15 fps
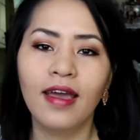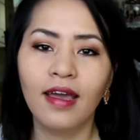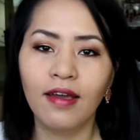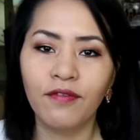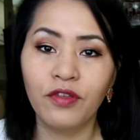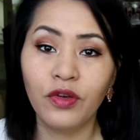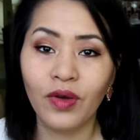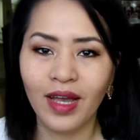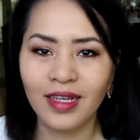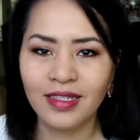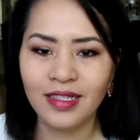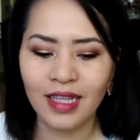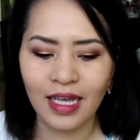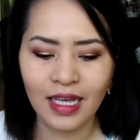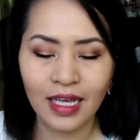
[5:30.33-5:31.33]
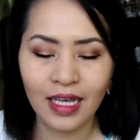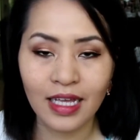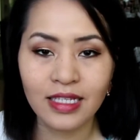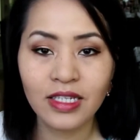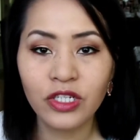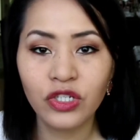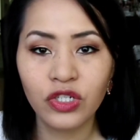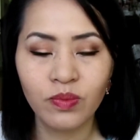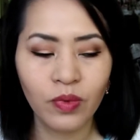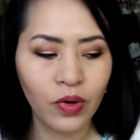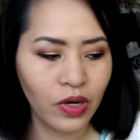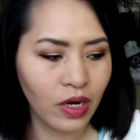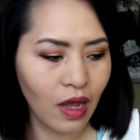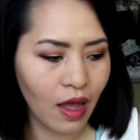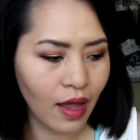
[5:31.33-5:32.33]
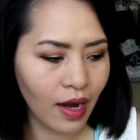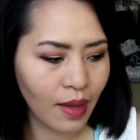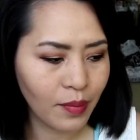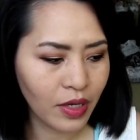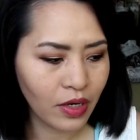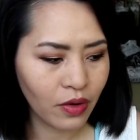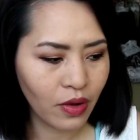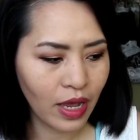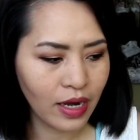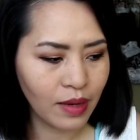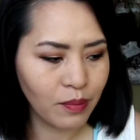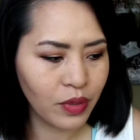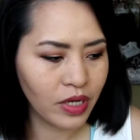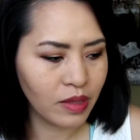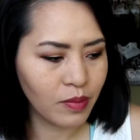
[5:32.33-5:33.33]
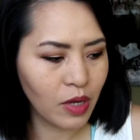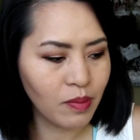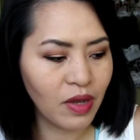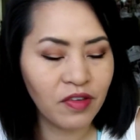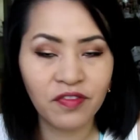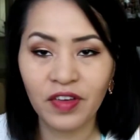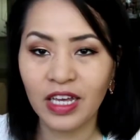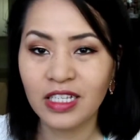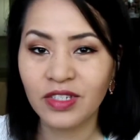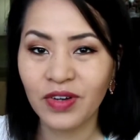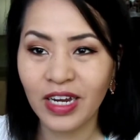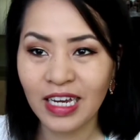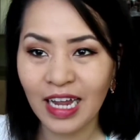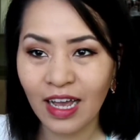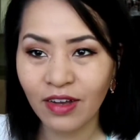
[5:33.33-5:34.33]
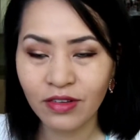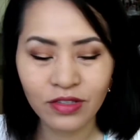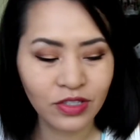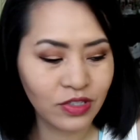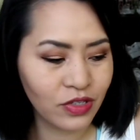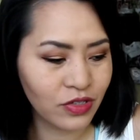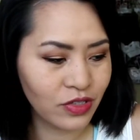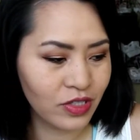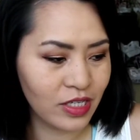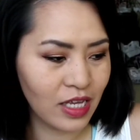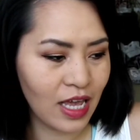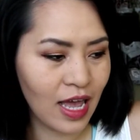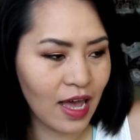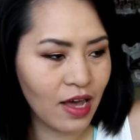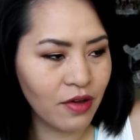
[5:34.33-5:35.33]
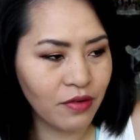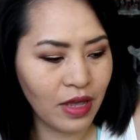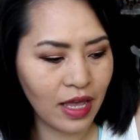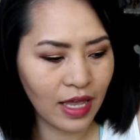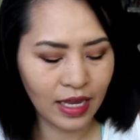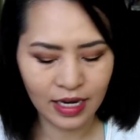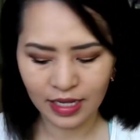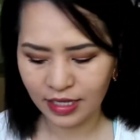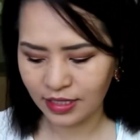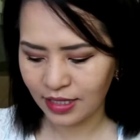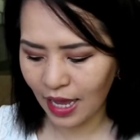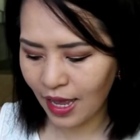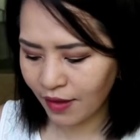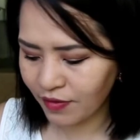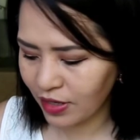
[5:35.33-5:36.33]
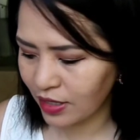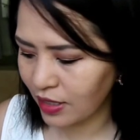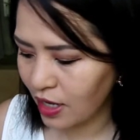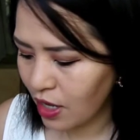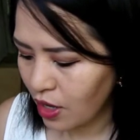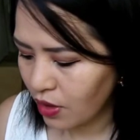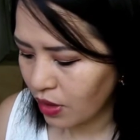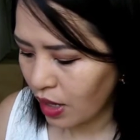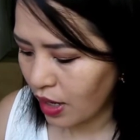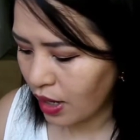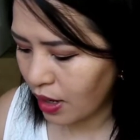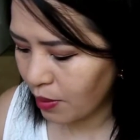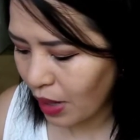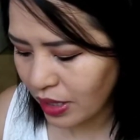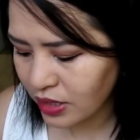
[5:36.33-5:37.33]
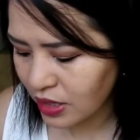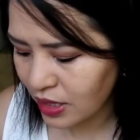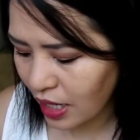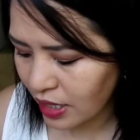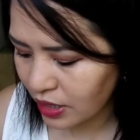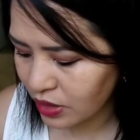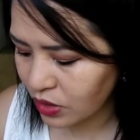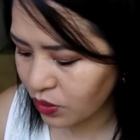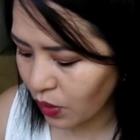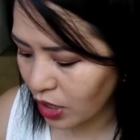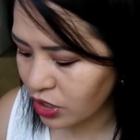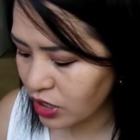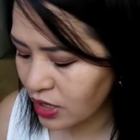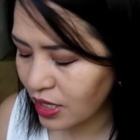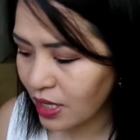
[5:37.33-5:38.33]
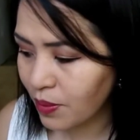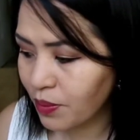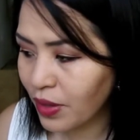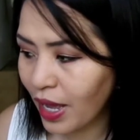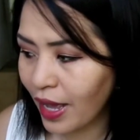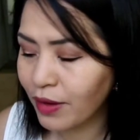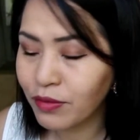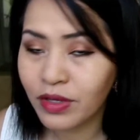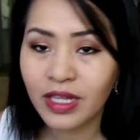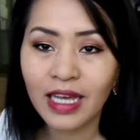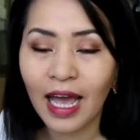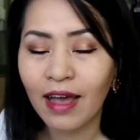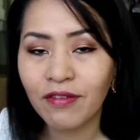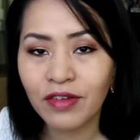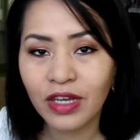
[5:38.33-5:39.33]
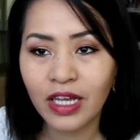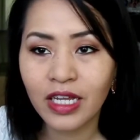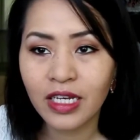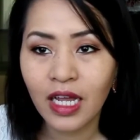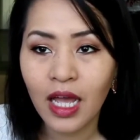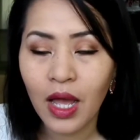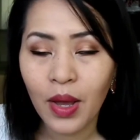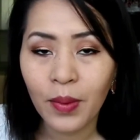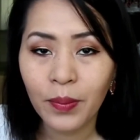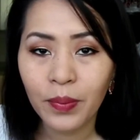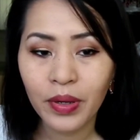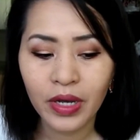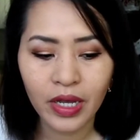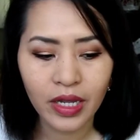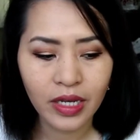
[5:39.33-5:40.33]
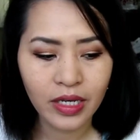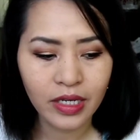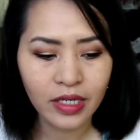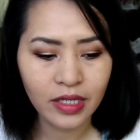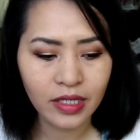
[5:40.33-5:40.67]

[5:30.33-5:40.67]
if you guys think it's a dupe or not. I'm gonna go ahead and put them on my face right now to see how it is. I haven't, I just kind of swatched it, but I really haven't put